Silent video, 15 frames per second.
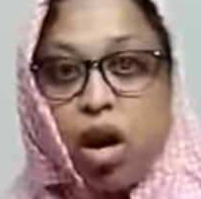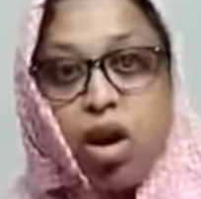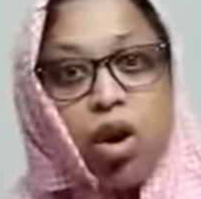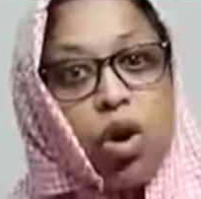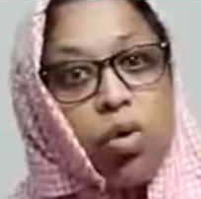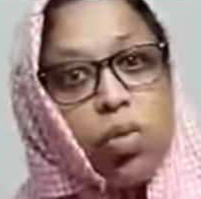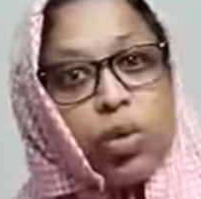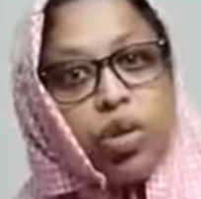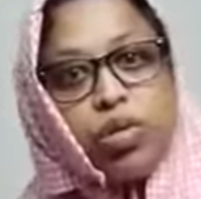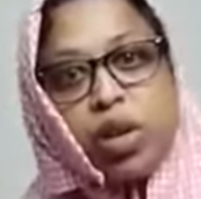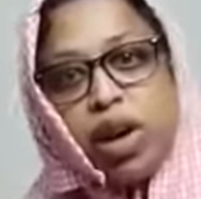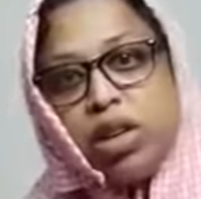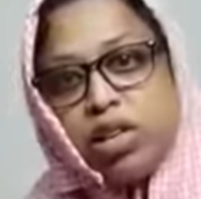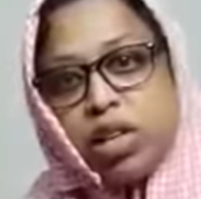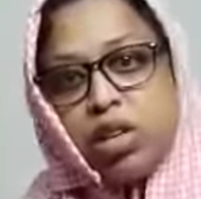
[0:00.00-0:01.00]
along with
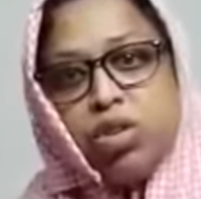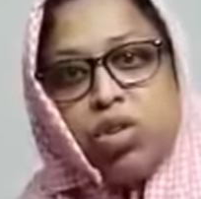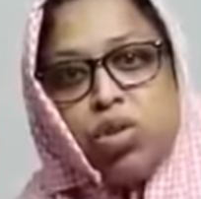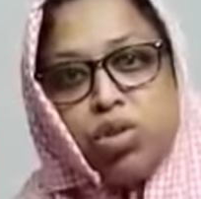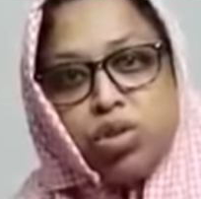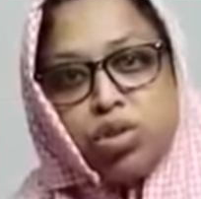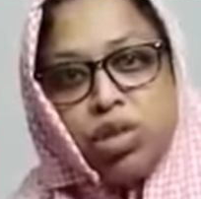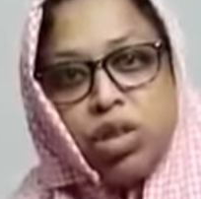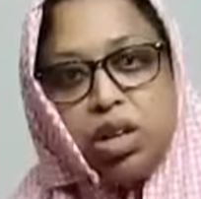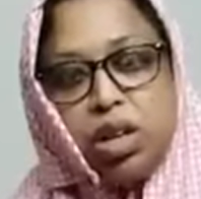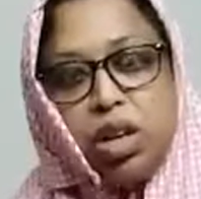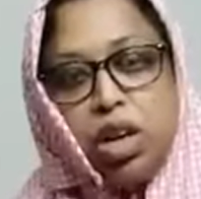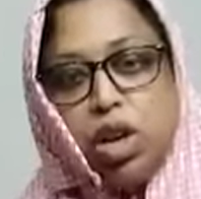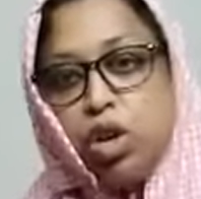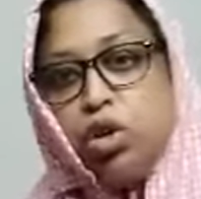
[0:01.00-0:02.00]
right technology
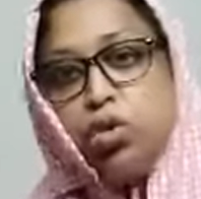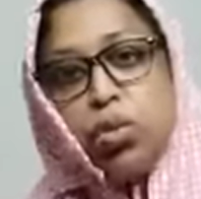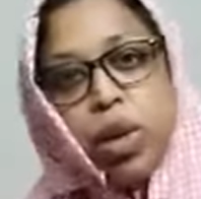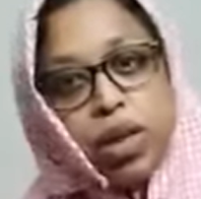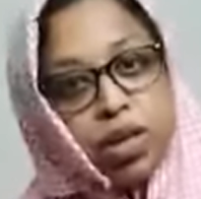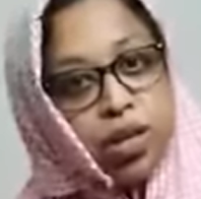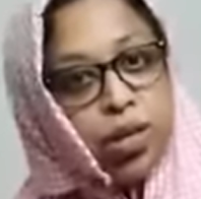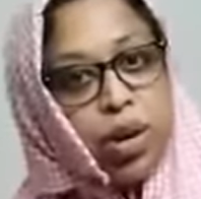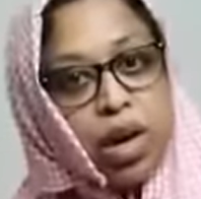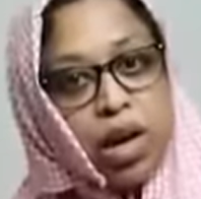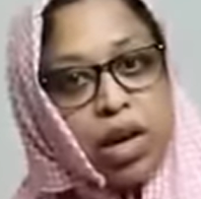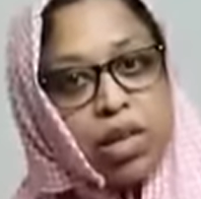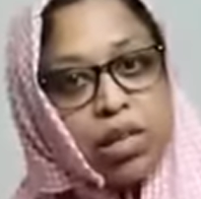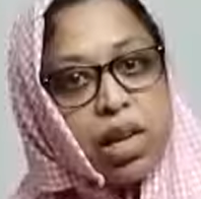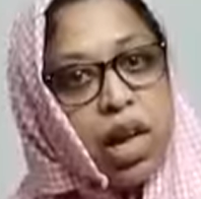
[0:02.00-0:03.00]
to
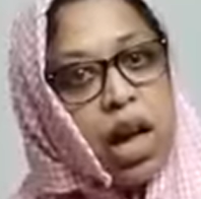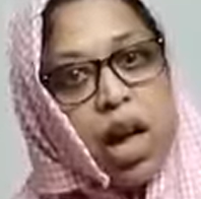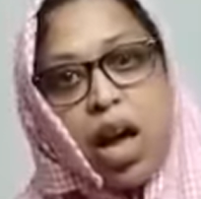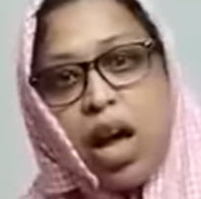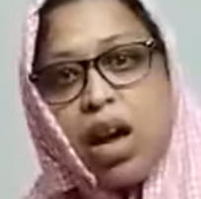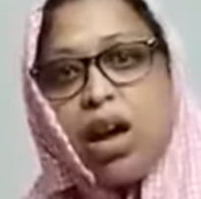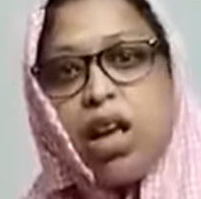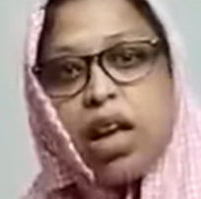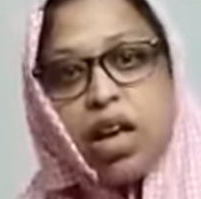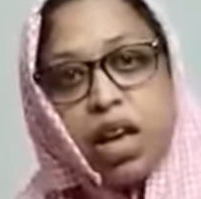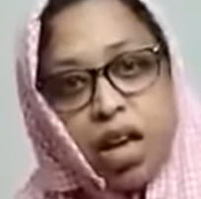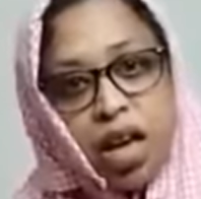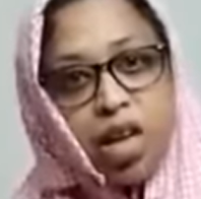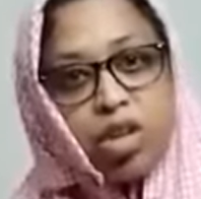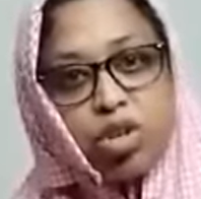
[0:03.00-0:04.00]
educate and
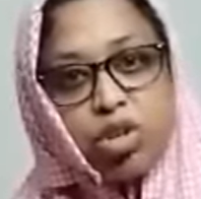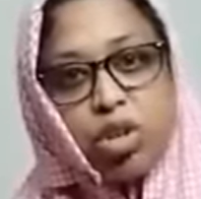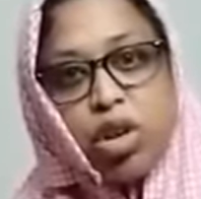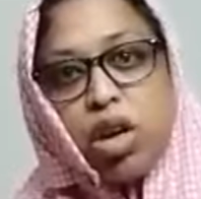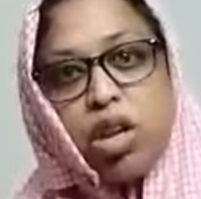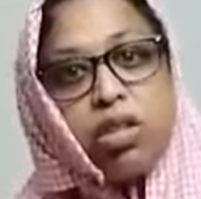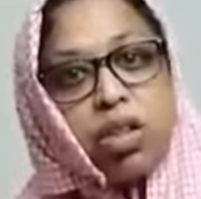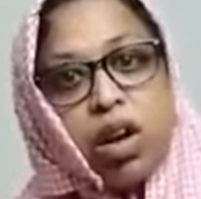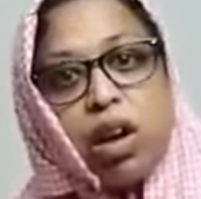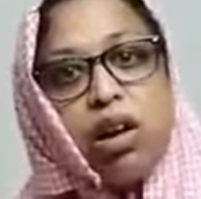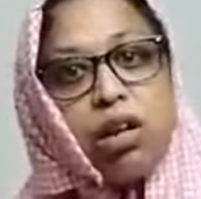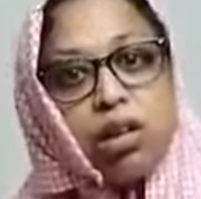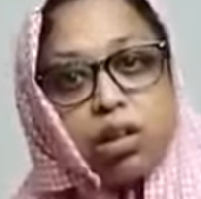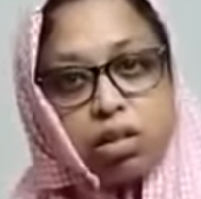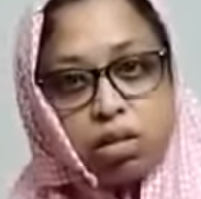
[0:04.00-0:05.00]
engage their
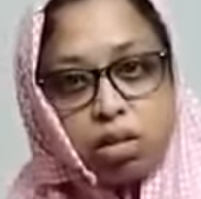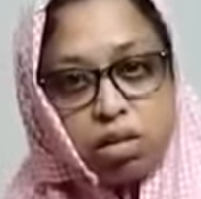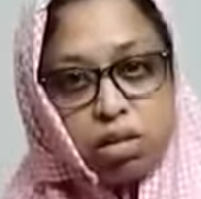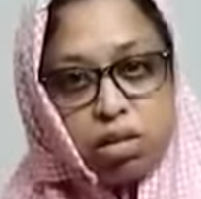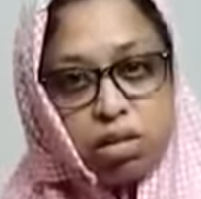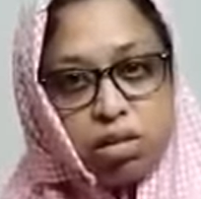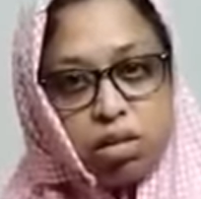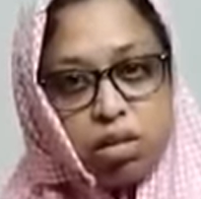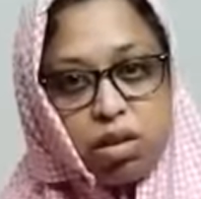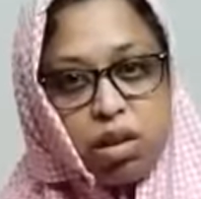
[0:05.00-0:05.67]
learners?